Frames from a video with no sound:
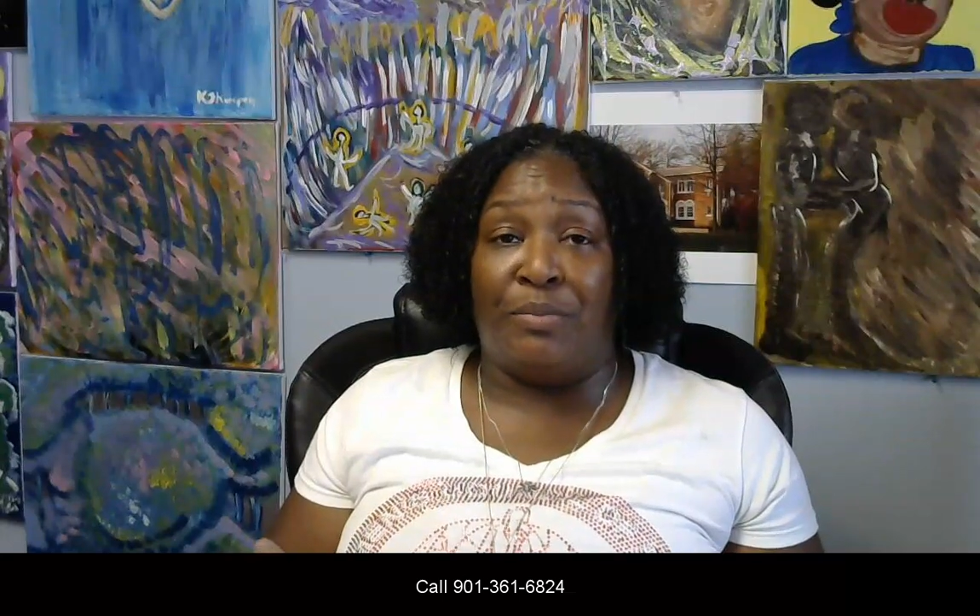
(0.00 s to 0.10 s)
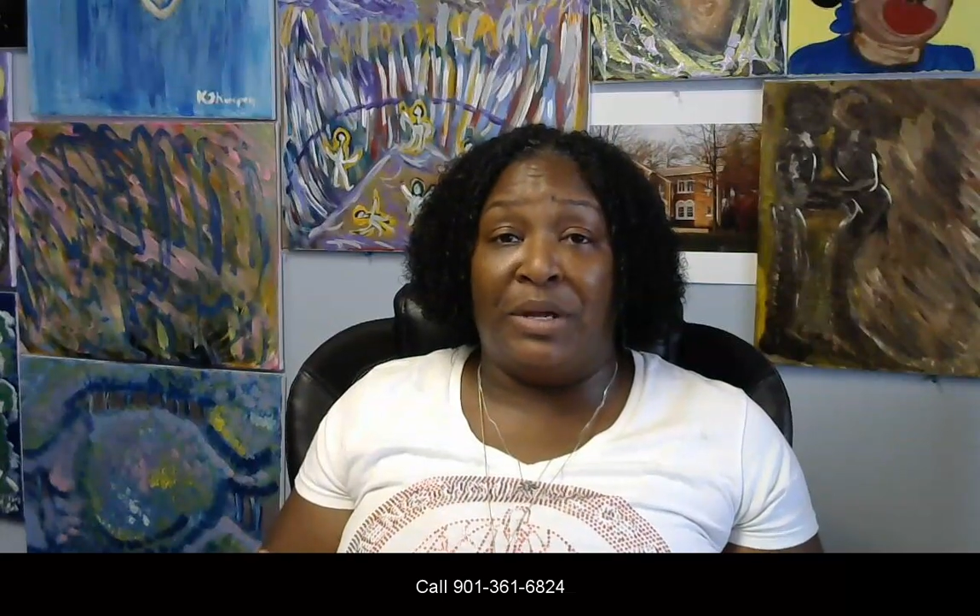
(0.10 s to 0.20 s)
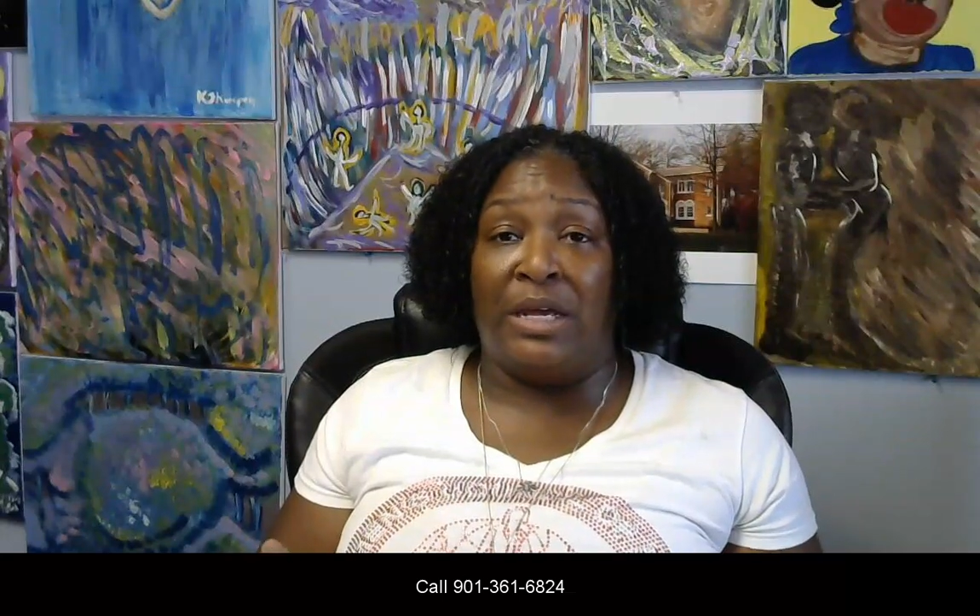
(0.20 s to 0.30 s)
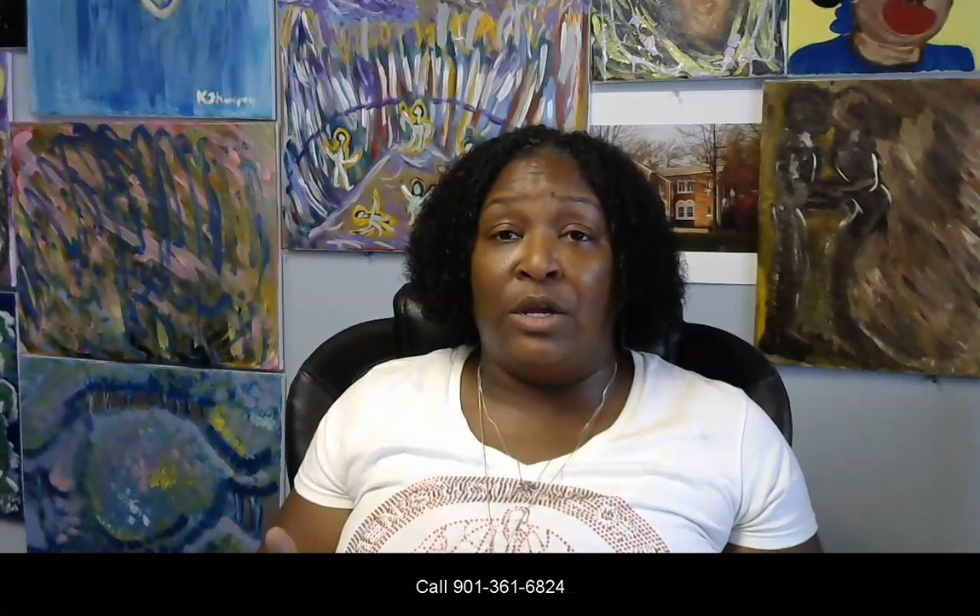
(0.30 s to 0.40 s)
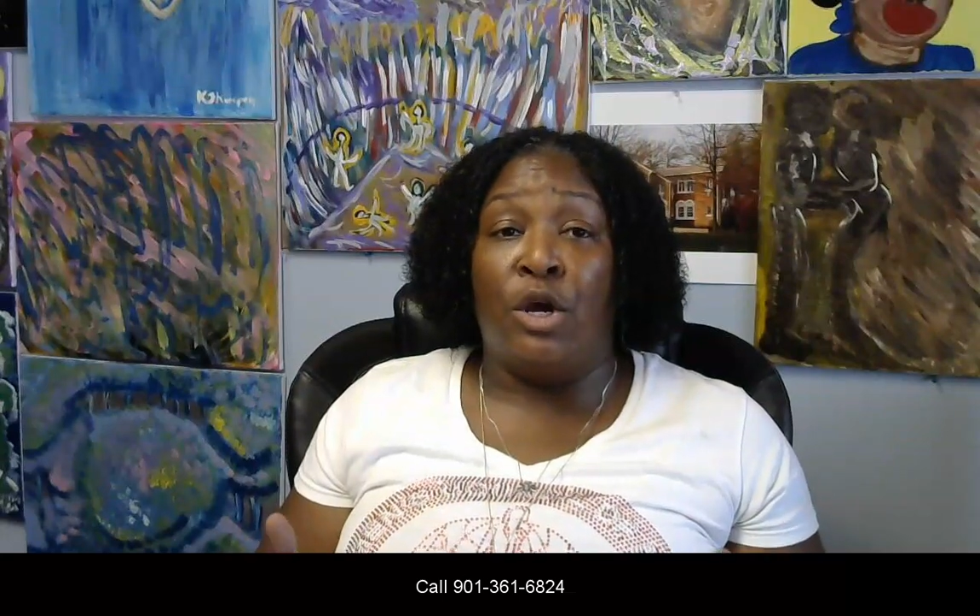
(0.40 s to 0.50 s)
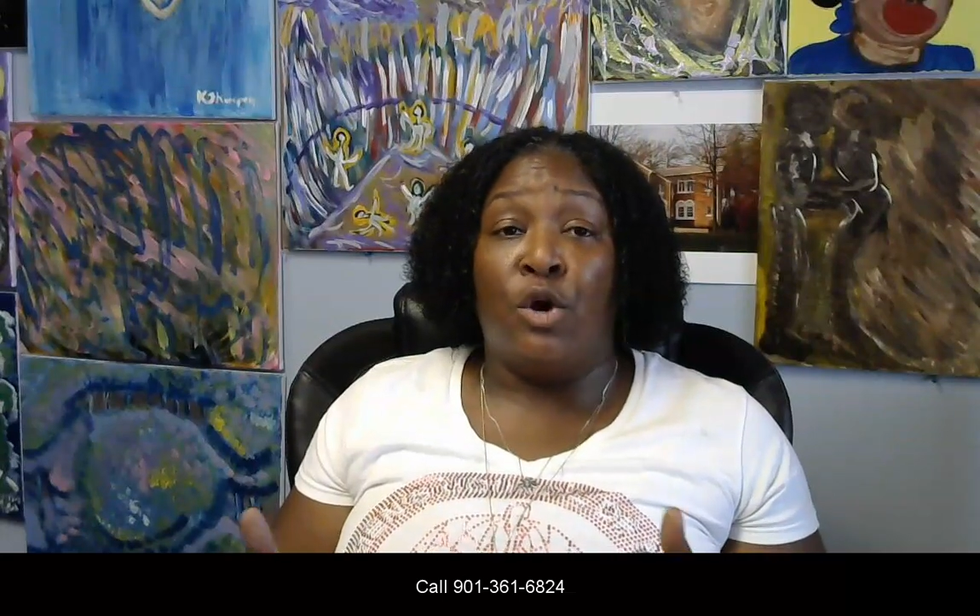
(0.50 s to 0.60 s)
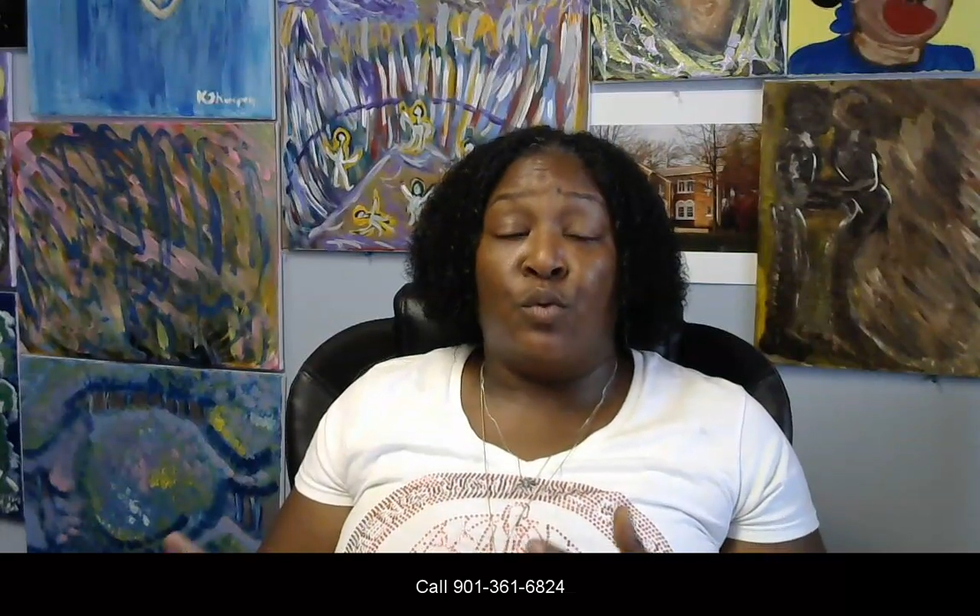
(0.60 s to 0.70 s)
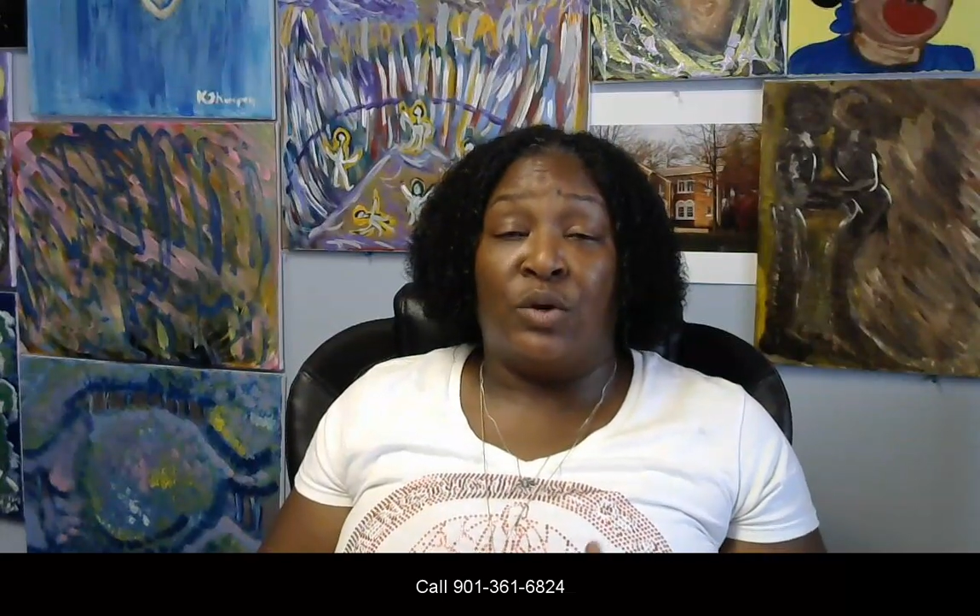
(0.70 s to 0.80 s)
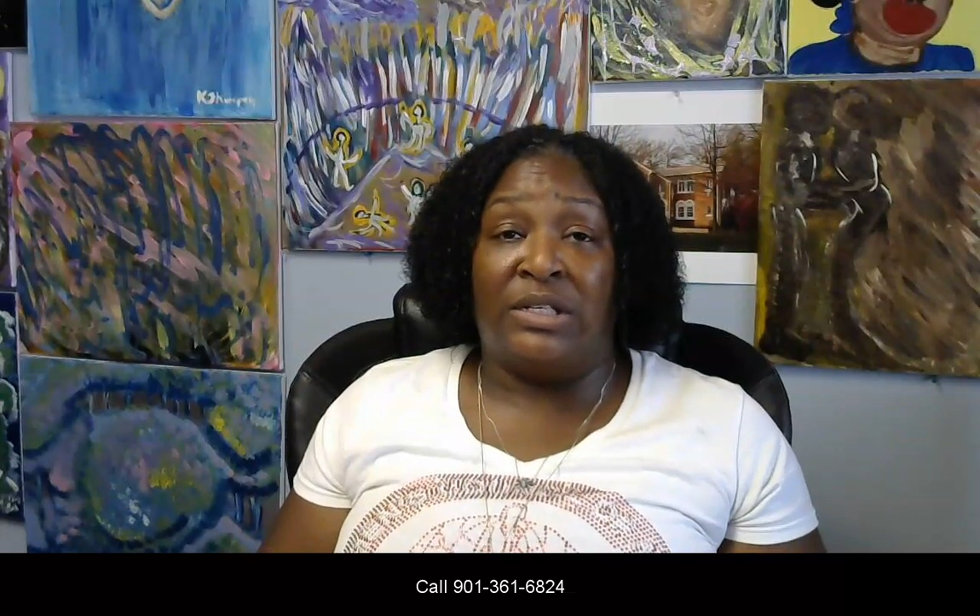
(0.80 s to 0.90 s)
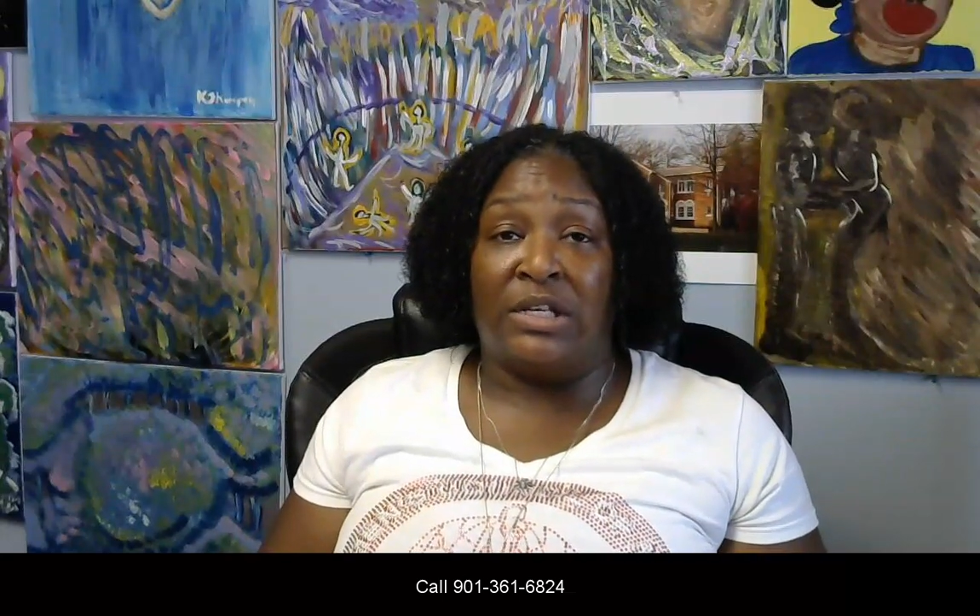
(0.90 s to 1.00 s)
be
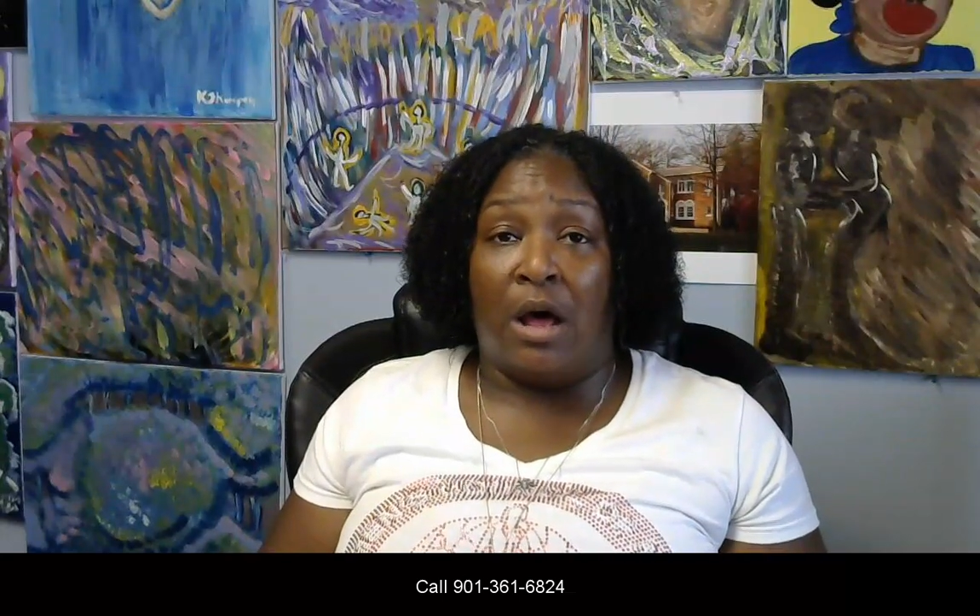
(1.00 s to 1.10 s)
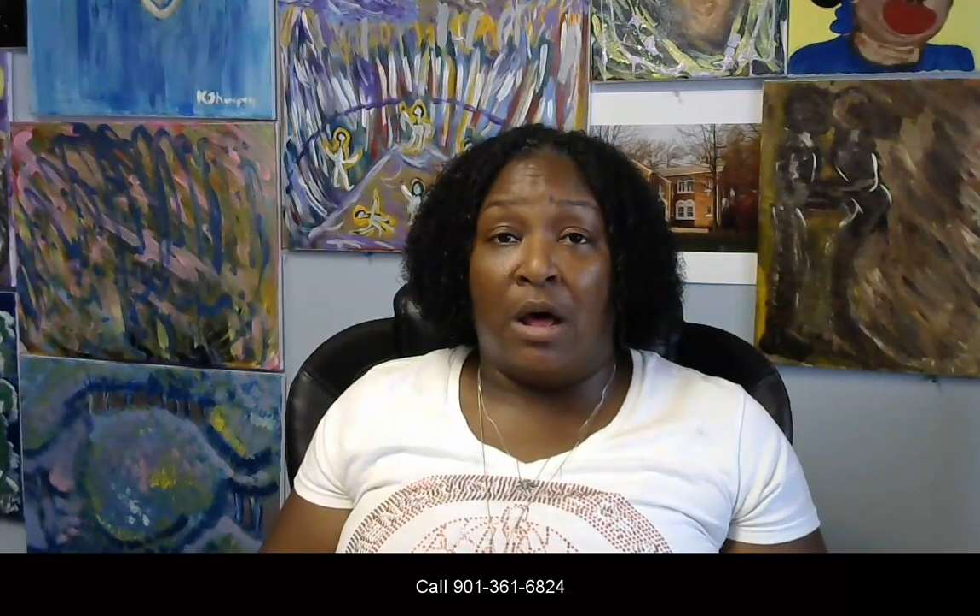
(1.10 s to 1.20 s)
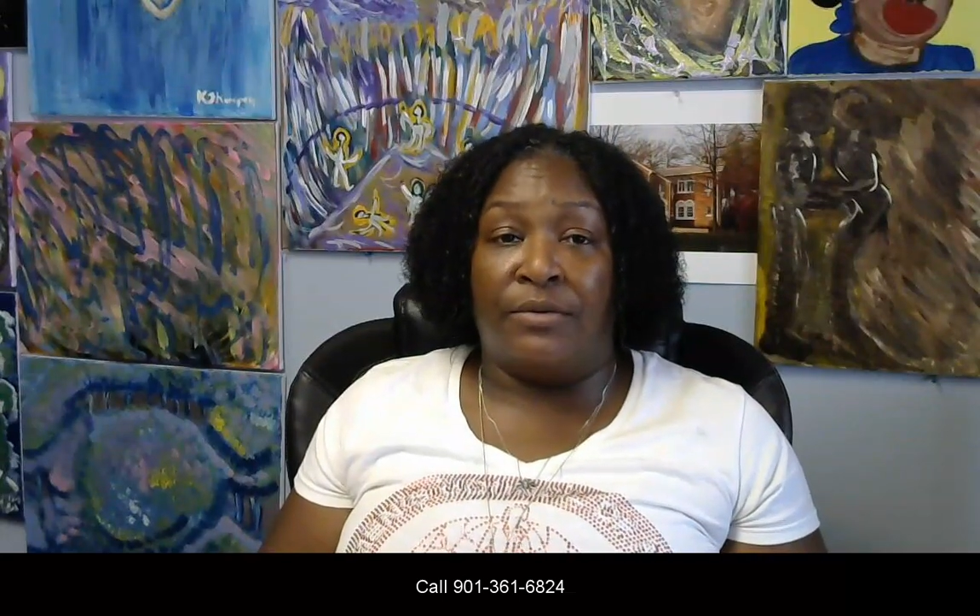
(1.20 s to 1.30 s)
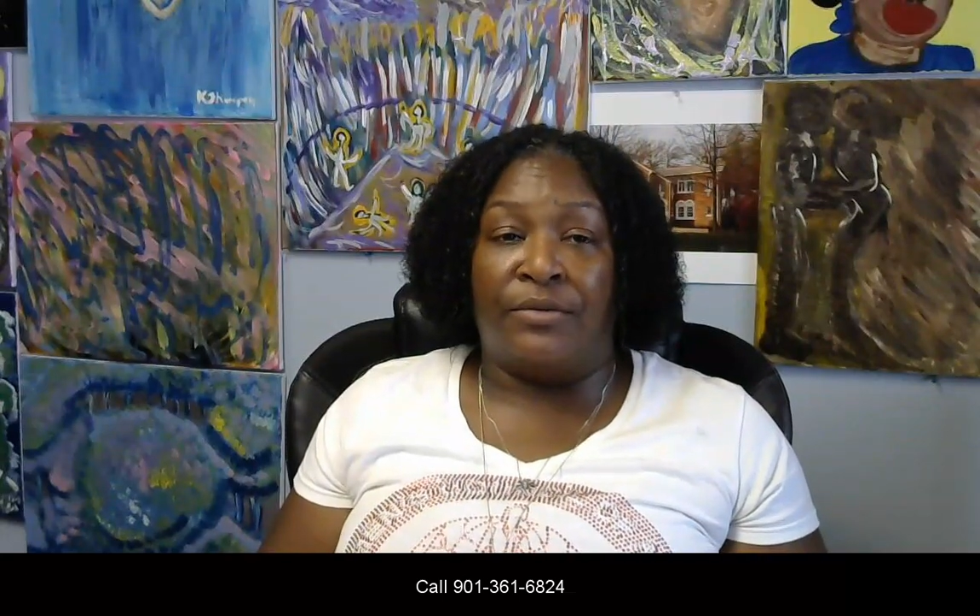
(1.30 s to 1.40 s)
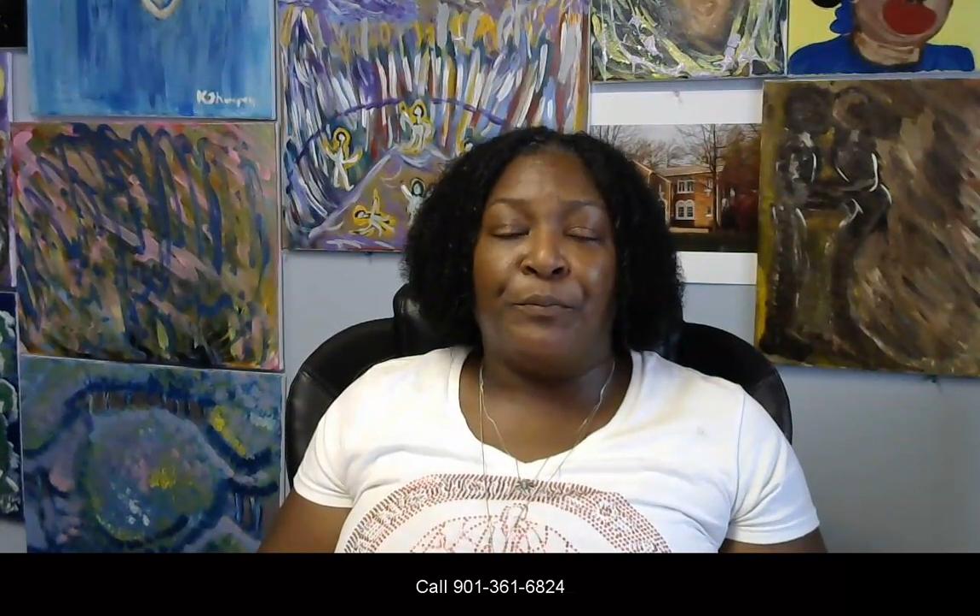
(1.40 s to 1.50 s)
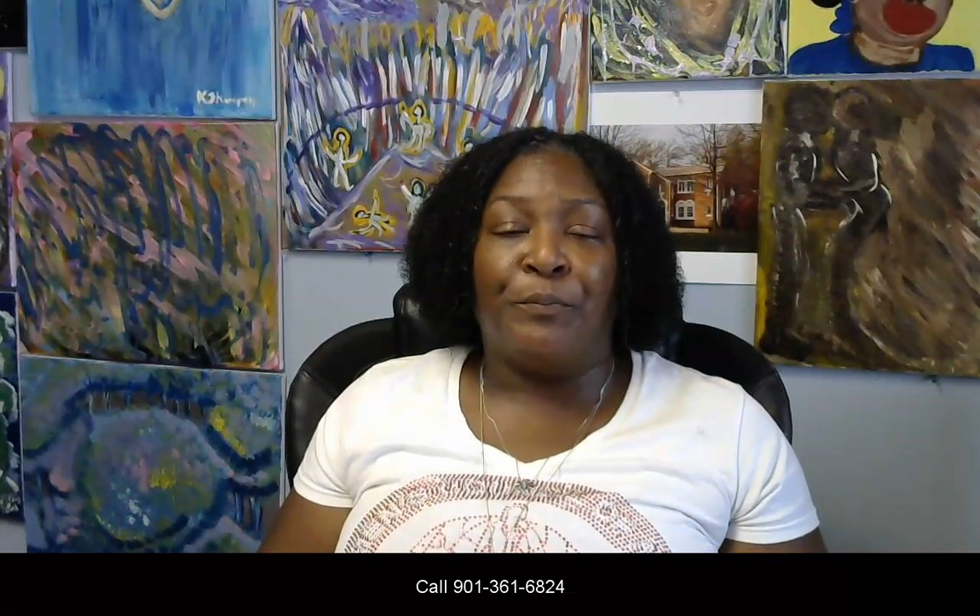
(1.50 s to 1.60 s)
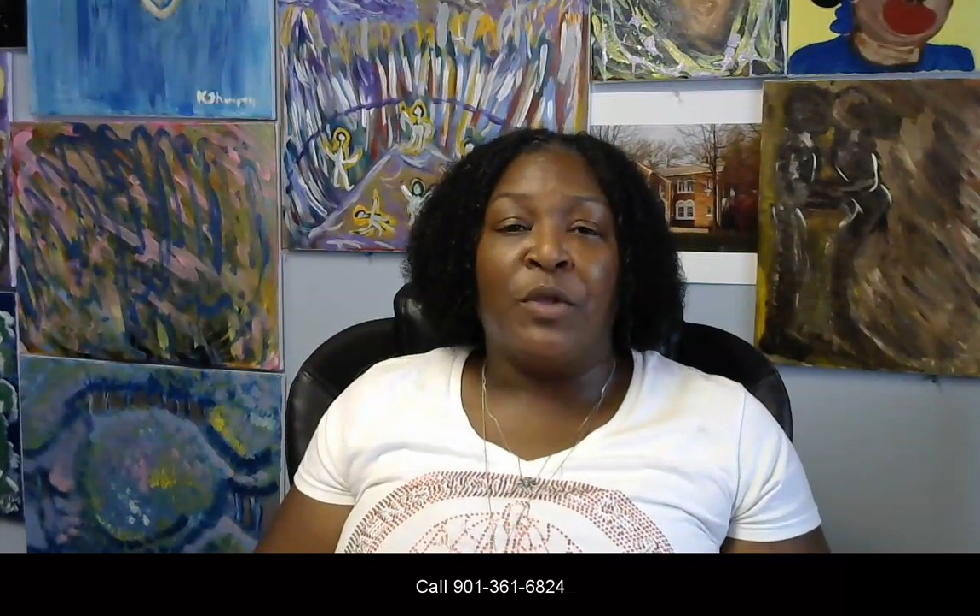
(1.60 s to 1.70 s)
resolved.